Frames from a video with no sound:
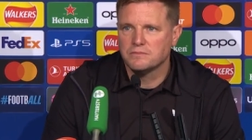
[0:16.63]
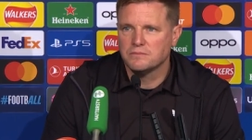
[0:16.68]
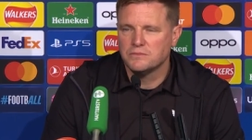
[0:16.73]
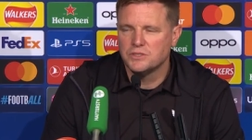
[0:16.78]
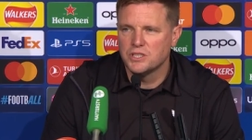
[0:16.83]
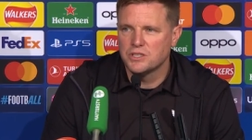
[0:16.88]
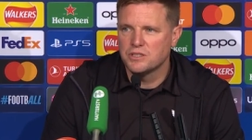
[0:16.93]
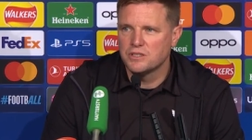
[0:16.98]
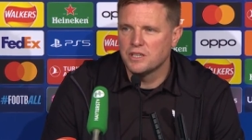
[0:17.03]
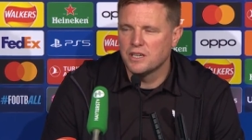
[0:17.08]

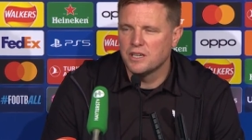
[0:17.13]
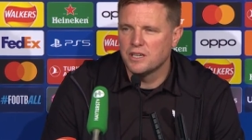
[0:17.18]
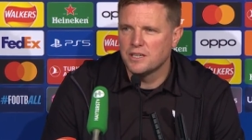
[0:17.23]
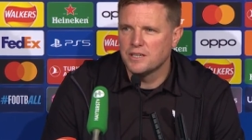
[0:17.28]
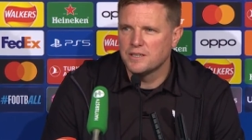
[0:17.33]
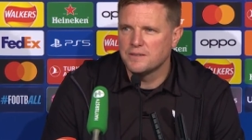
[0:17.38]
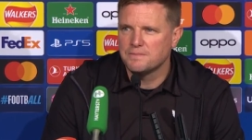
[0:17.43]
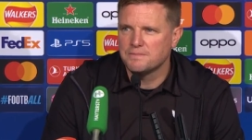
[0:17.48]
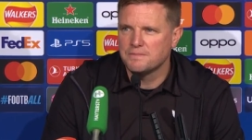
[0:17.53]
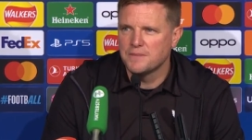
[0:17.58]
just
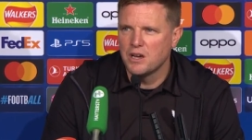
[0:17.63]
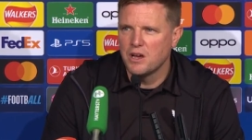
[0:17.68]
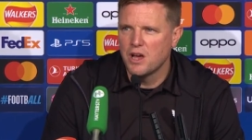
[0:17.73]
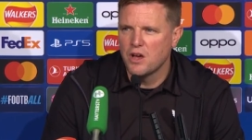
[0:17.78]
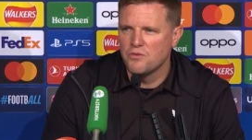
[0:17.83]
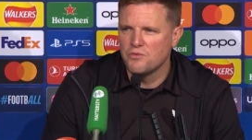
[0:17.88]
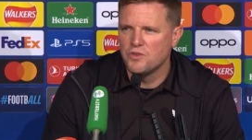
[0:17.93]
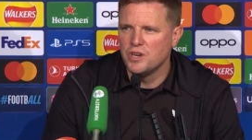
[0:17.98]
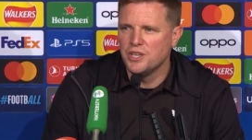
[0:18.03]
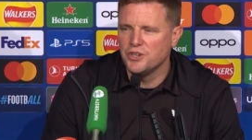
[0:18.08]
a
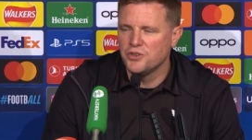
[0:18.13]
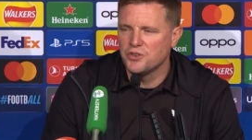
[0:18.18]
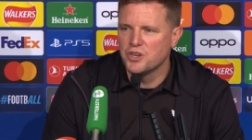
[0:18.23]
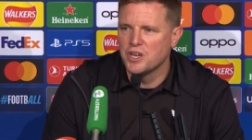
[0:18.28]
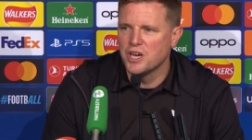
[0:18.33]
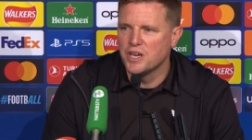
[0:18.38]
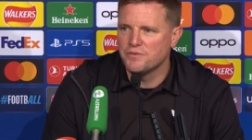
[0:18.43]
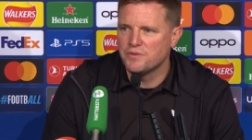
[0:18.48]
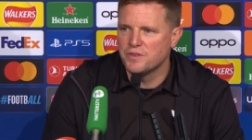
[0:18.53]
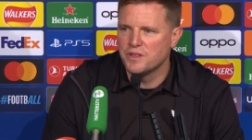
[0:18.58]
really good
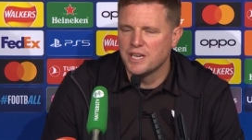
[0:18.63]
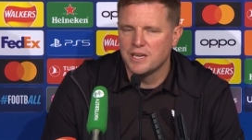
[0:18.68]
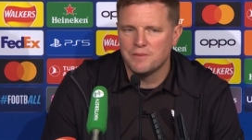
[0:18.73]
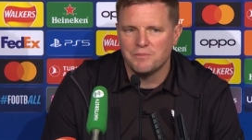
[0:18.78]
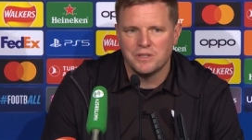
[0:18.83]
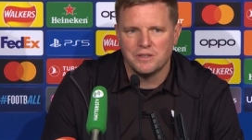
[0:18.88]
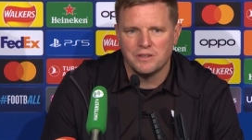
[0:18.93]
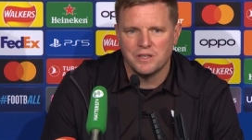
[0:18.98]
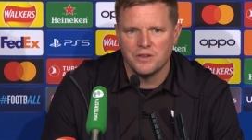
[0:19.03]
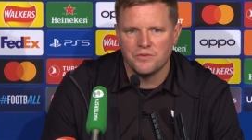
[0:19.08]
night for
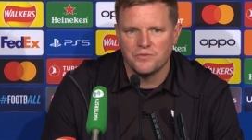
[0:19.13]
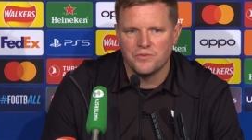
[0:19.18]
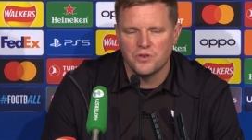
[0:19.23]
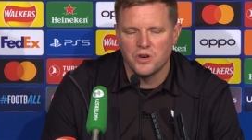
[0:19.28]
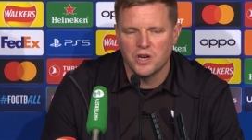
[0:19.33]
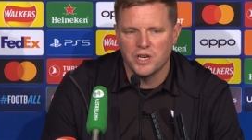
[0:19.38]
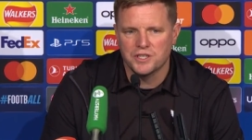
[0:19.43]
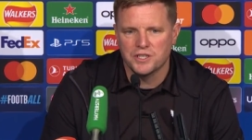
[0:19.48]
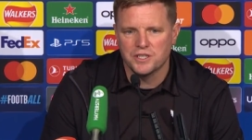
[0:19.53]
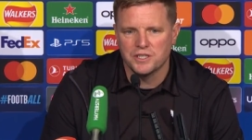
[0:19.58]
them and
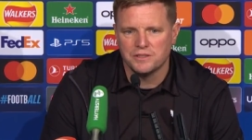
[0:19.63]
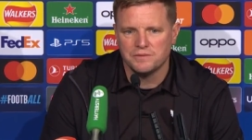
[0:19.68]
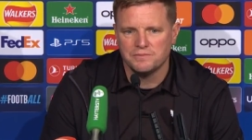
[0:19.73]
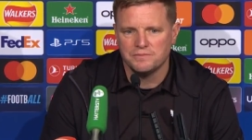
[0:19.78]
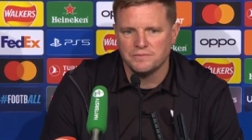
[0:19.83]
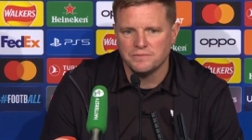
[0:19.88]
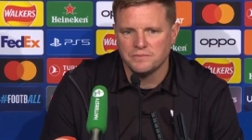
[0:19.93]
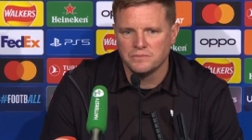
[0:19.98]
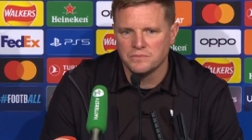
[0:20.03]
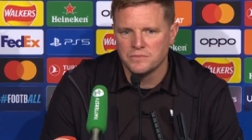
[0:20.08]
for us, and
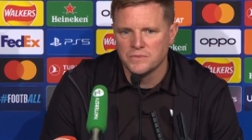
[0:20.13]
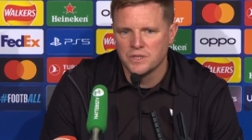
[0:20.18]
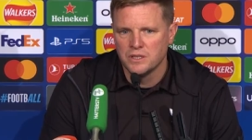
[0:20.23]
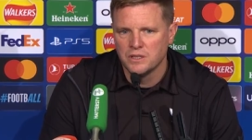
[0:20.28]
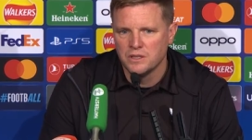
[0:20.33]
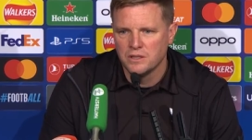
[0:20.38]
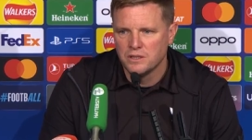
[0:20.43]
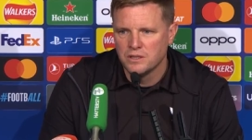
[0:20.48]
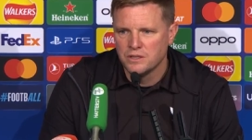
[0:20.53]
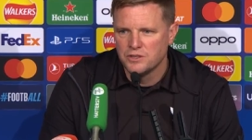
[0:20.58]

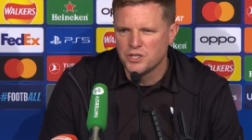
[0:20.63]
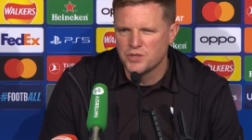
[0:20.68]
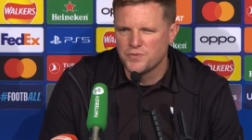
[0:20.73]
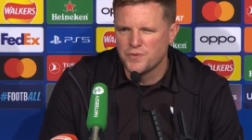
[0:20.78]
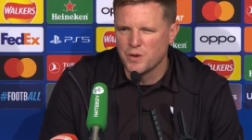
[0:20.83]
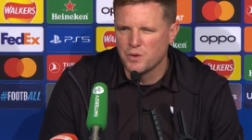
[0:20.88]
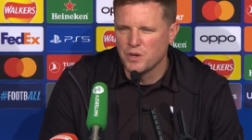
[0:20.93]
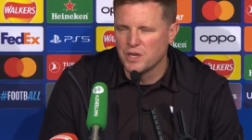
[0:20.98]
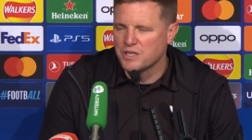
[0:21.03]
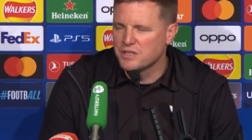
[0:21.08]
just
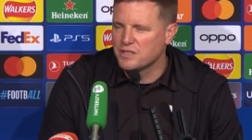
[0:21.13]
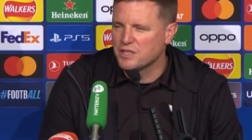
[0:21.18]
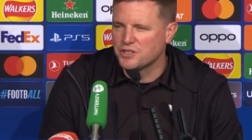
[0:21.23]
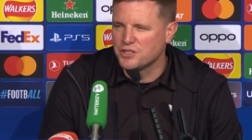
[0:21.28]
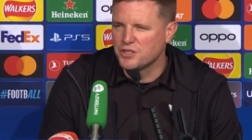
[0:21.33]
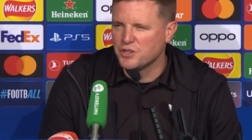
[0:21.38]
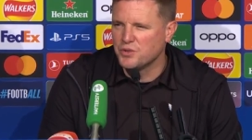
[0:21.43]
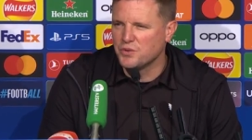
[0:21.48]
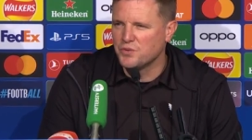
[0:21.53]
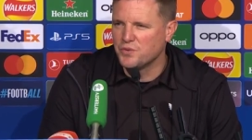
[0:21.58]
felt like
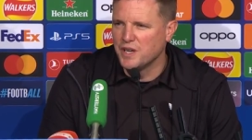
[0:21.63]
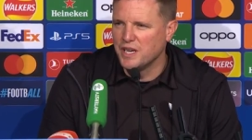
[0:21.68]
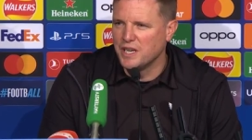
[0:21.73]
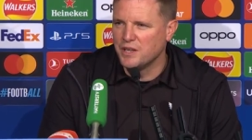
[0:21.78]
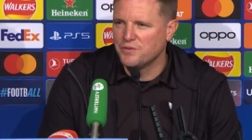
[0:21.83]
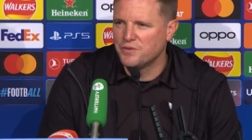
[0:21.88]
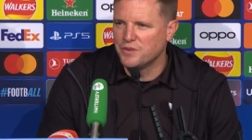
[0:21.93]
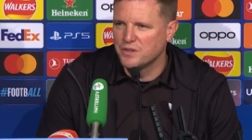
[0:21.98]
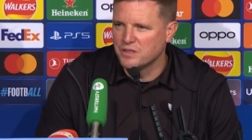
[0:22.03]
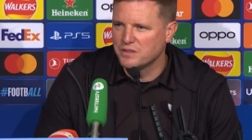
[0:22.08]
such a good
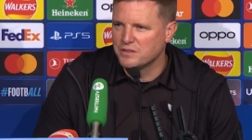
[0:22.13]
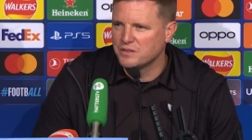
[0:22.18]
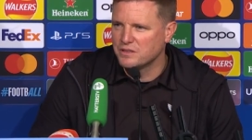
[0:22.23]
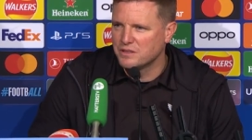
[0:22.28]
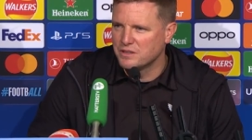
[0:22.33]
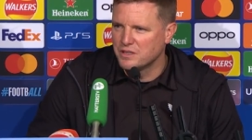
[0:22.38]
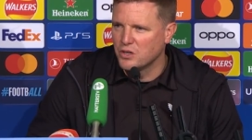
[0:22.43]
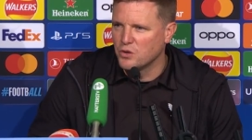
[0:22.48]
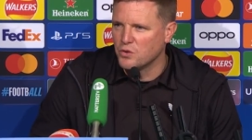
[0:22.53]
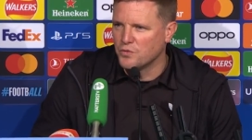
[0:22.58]
feeling for
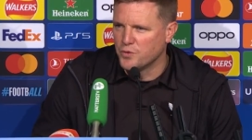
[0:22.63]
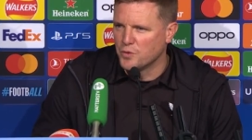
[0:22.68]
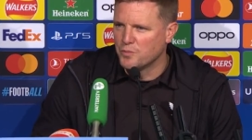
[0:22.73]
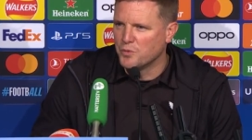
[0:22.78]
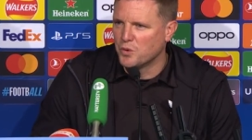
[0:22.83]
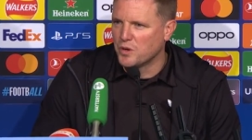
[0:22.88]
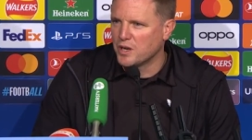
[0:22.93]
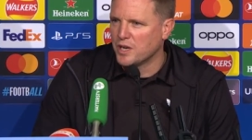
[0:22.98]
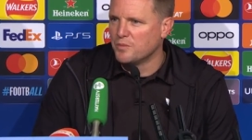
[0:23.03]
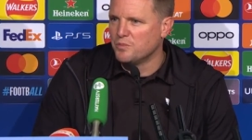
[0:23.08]
the whole
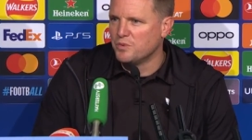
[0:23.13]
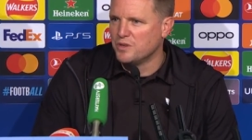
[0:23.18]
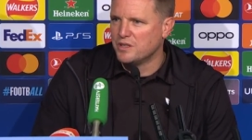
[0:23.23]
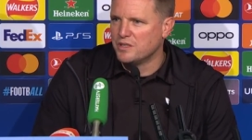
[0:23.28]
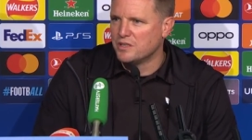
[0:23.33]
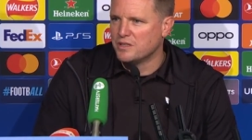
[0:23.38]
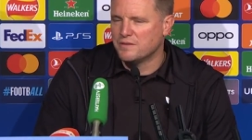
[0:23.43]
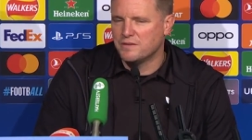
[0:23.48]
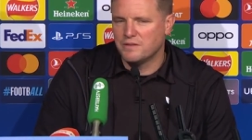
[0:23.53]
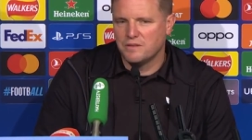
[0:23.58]
football club with
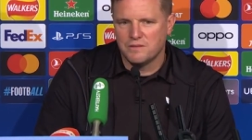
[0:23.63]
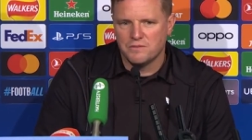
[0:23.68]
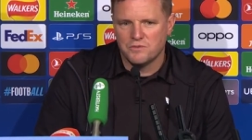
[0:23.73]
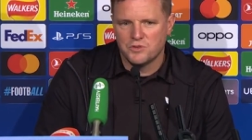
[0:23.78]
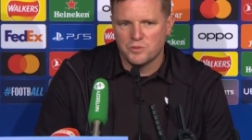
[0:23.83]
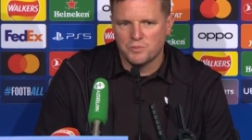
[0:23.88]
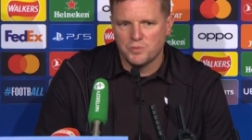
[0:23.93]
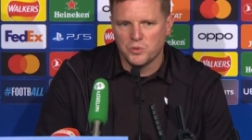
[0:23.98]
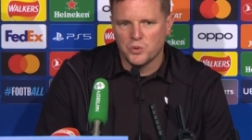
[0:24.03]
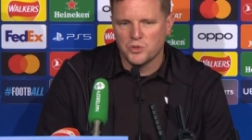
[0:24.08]
the
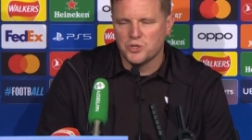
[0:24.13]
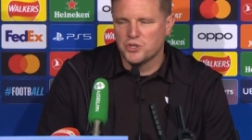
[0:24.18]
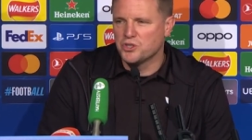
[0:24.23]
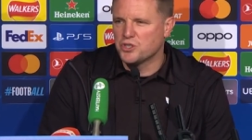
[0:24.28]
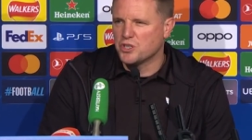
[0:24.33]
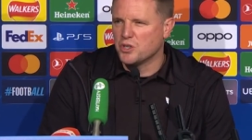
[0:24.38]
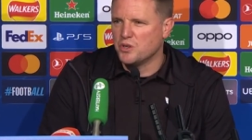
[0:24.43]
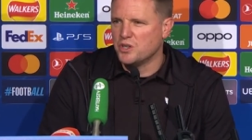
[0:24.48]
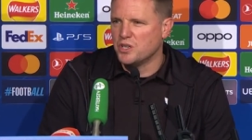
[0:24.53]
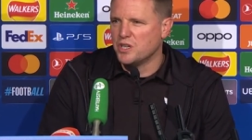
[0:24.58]
supporters
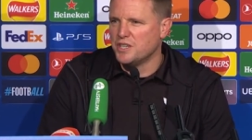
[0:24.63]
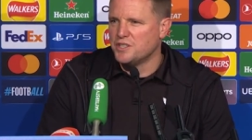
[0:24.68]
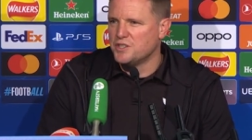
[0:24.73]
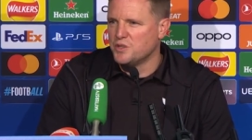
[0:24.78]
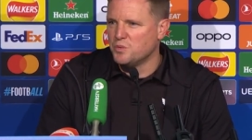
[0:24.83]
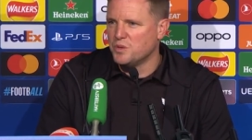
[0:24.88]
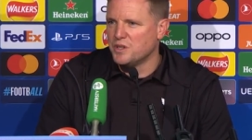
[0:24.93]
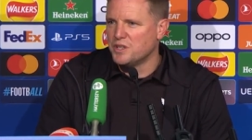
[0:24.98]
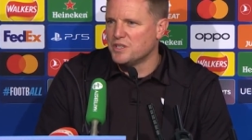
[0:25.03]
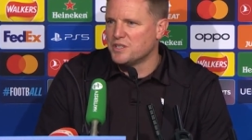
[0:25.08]
so
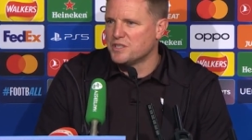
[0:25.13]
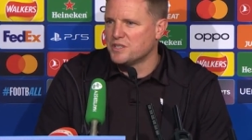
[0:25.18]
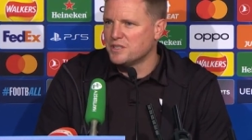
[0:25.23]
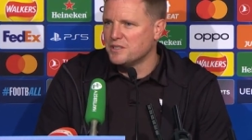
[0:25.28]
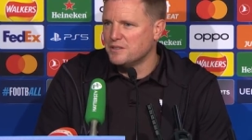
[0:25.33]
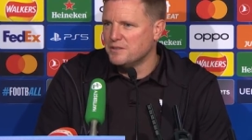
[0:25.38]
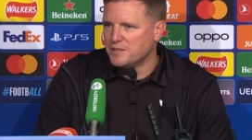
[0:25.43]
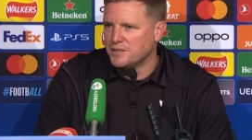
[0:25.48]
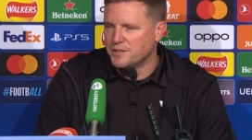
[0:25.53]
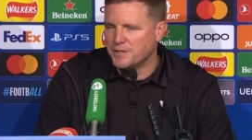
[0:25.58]
united with us.
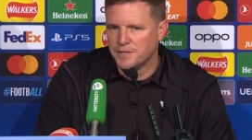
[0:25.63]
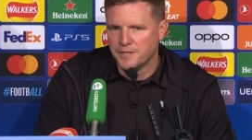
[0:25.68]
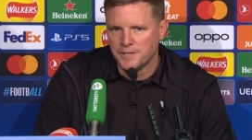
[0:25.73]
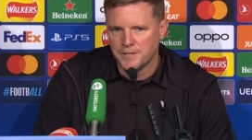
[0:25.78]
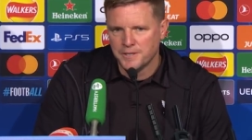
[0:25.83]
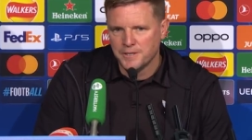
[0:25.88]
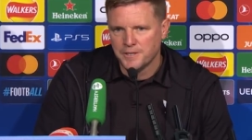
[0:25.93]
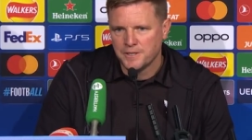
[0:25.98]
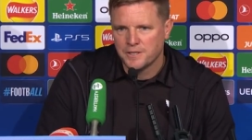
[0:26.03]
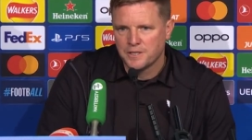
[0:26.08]
And
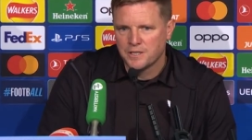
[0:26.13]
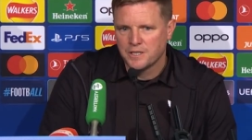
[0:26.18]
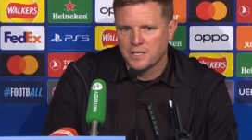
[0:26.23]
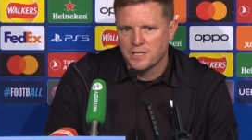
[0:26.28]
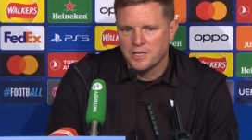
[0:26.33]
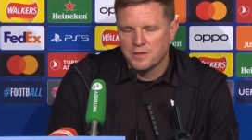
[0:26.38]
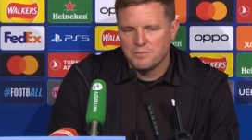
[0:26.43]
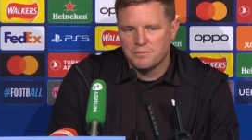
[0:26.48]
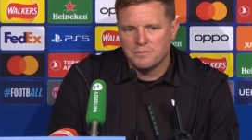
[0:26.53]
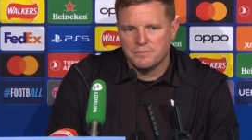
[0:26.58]

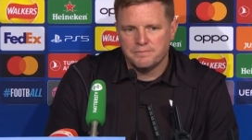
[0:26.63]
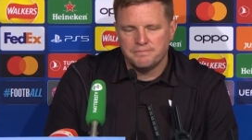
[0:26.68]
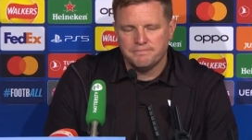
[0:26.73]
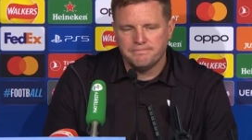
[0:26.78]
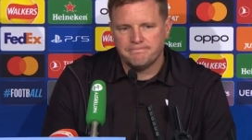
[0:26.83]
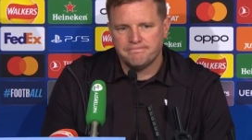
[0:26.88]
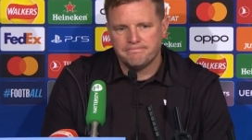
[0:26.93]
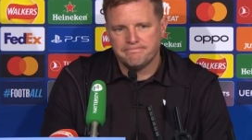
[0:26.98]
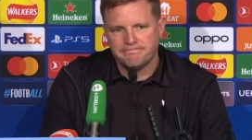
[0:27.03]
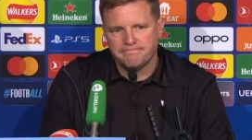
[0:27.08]
I'm
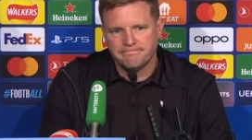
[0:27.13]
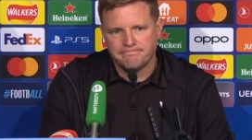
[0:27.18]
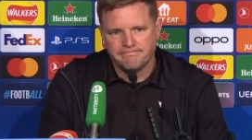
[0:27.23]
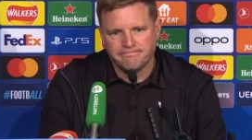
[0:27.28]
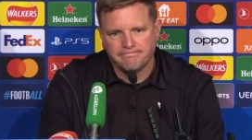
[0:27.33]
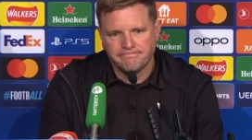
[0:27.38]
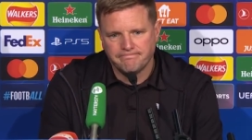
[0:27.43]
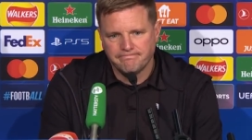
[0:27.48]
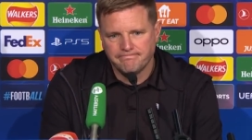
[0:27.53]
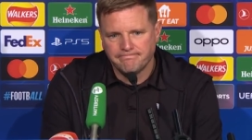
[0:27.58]

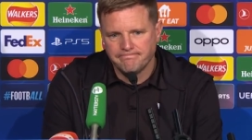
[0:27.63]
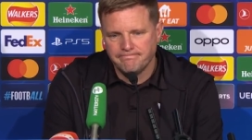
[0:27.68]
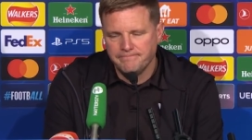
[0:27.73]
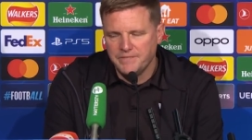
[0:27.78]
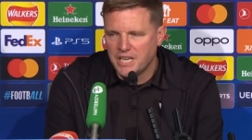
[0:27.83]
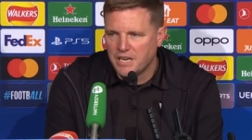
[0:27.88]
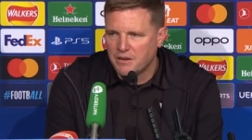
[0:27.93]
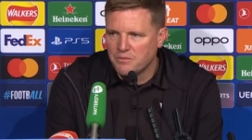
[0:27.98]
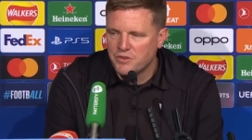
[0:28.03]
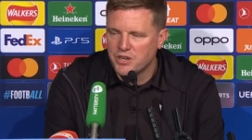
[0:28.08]

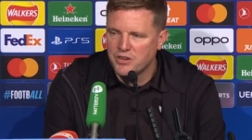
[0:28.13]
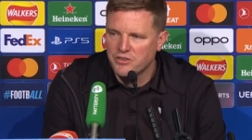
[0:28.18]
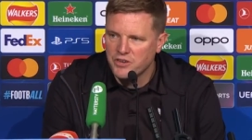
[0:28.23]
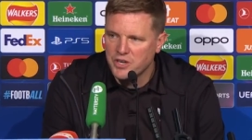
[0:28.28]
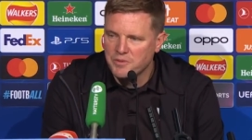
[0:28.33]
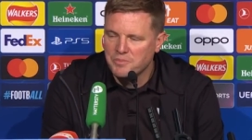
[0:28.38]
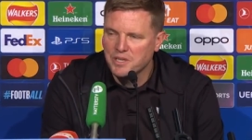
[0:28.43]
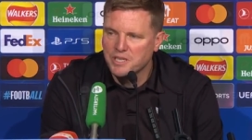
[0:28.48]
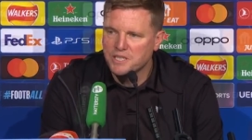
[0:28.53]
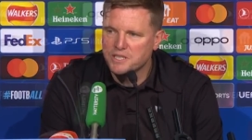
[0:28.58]
very,
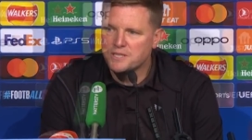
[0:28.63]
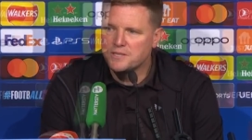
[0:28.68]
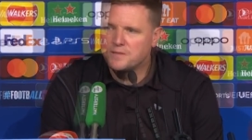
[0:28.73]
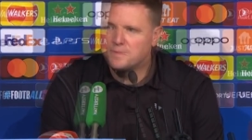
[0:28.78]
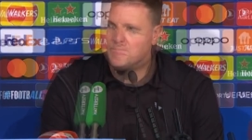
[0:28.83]
very pleased.